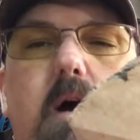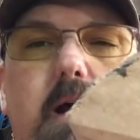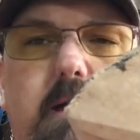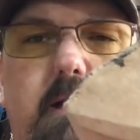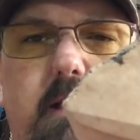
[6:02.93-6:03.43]

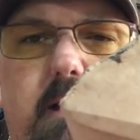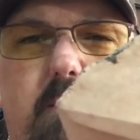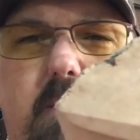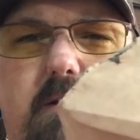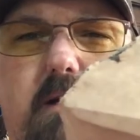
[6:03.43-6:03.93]
idea
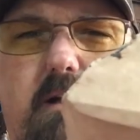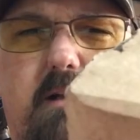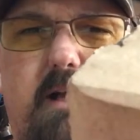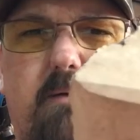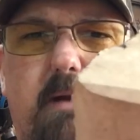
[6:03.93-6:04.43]
what it's going to look
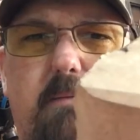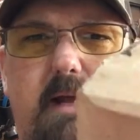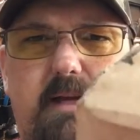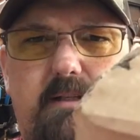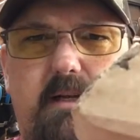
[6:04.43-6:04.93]
like when I
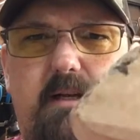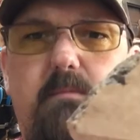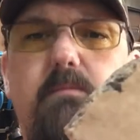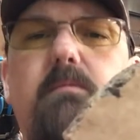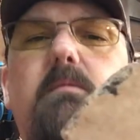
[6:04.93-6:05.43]
blast it up.
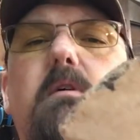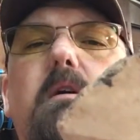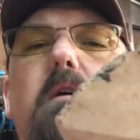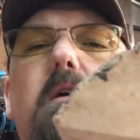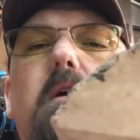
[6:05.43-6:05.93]

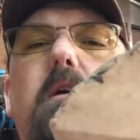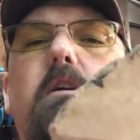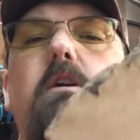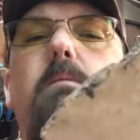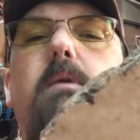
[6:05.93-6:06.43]

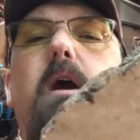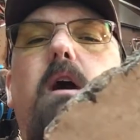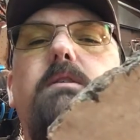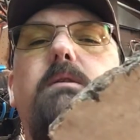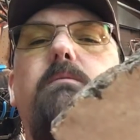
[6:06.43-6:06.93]
Could be
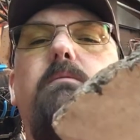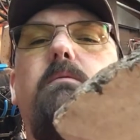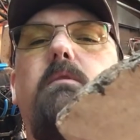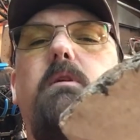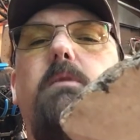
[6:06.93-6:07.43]
awesome,
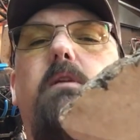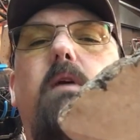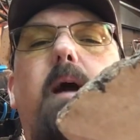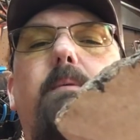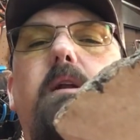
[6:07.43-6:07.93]
could be
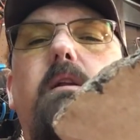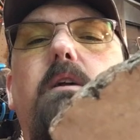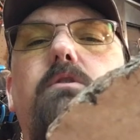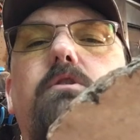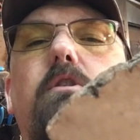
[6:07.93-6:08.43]
crappy,
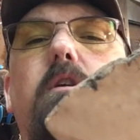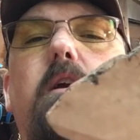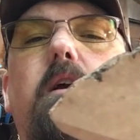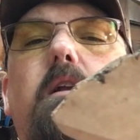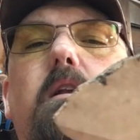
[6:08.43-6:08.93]
not sure
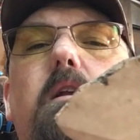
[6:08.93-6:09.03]
yet.